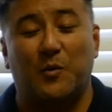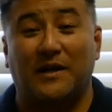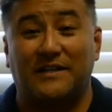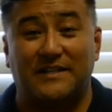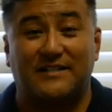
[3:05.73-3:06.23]

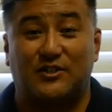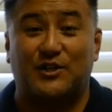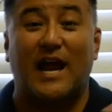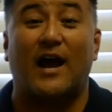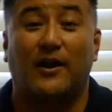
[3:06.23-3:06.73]
want to just
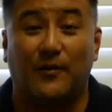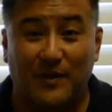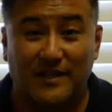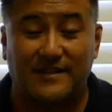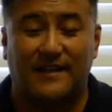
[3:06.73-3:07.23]
chat
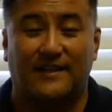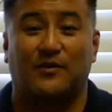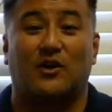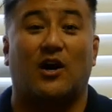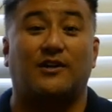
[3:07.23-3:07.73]
with in
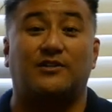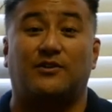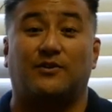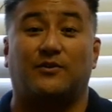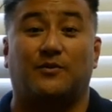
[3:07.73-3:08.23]
regards
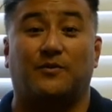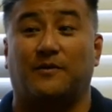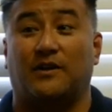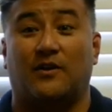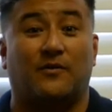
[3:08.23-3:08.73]
to,
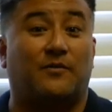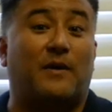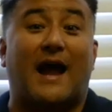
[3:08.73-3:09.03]
you know,